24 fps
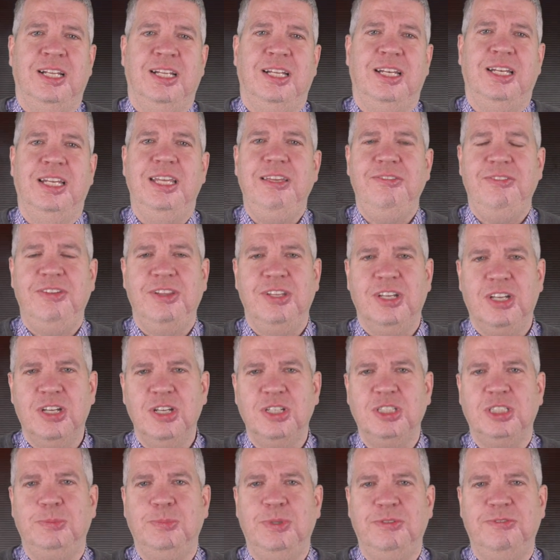leaving the
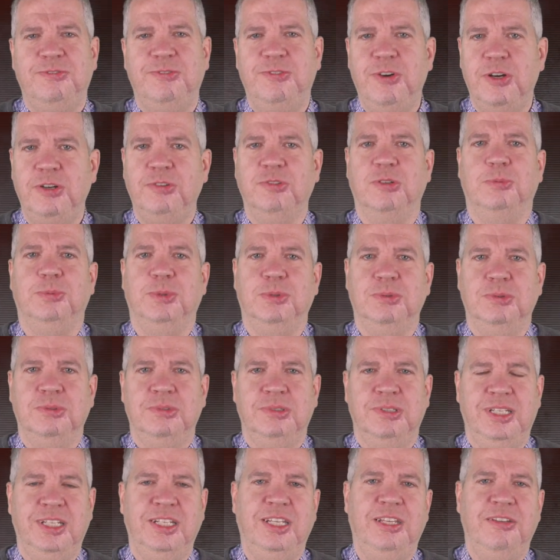customer vulnerable
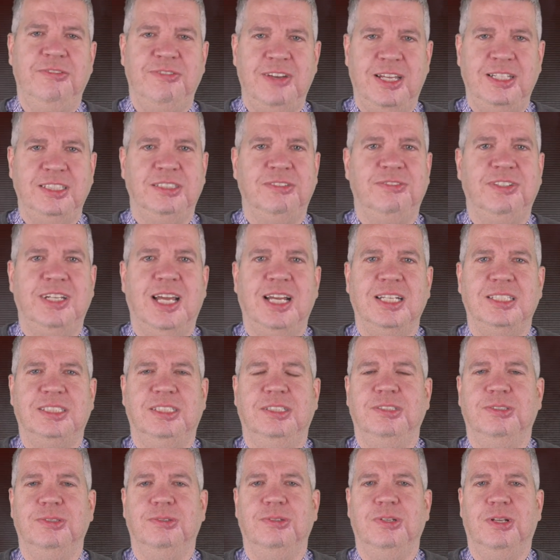in the event of an
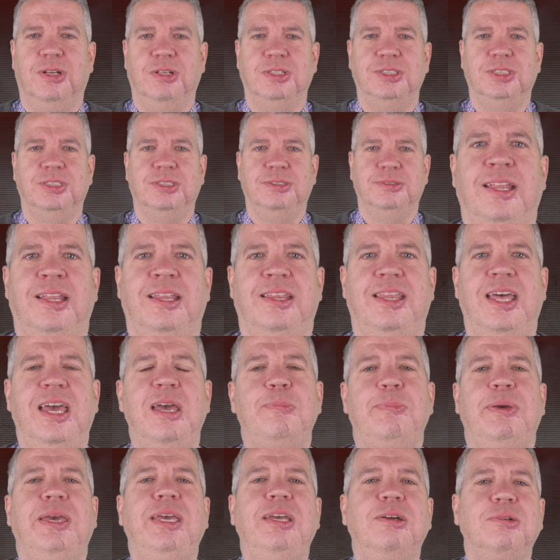accident or loss. They
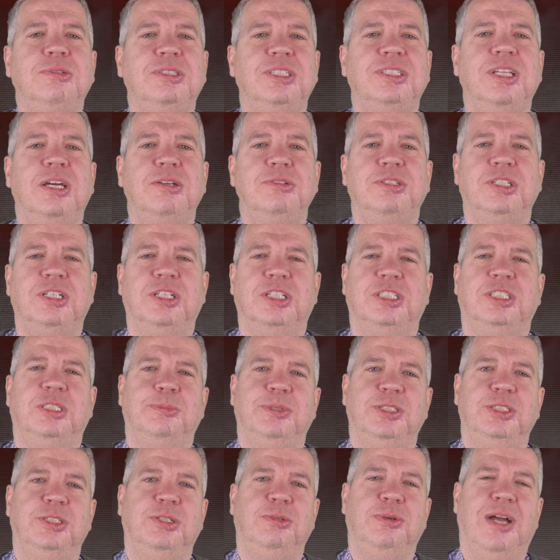appeal to those
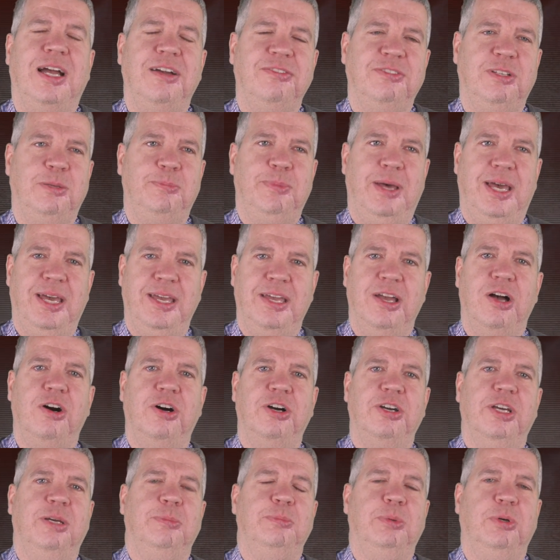customers who have to pay
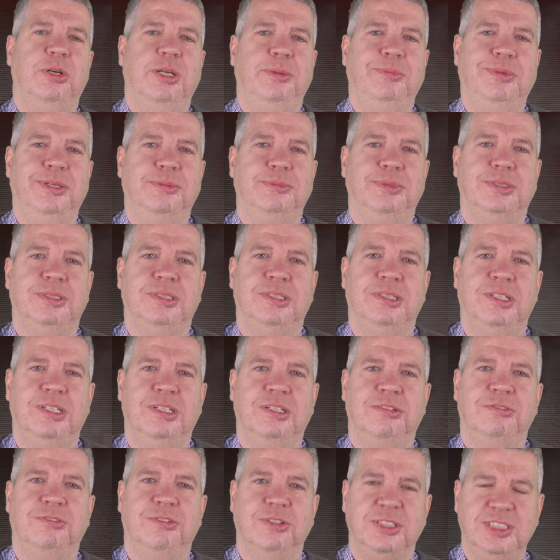higher premiums.
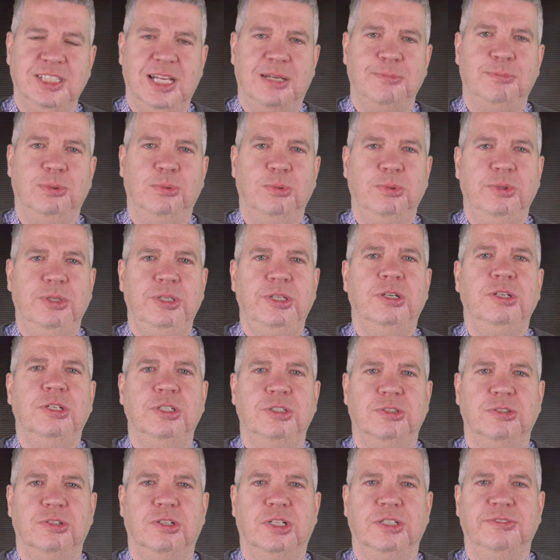For example, younger
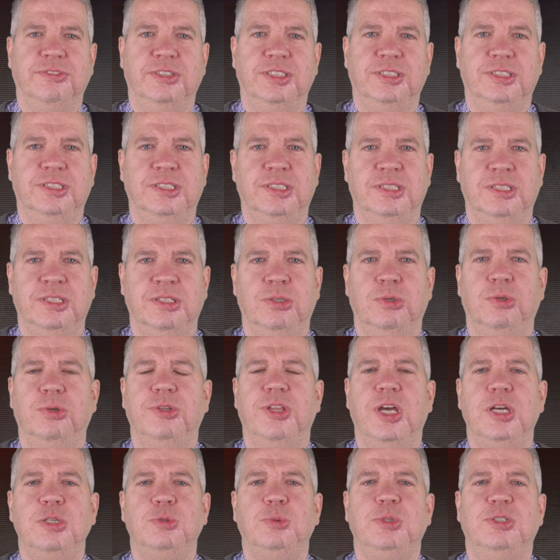drivers or
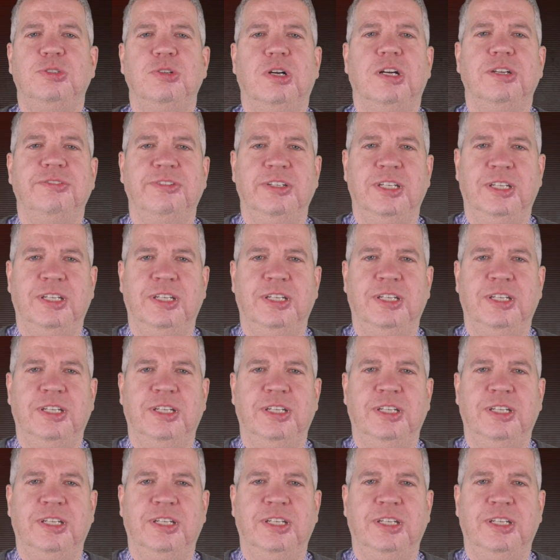those with driving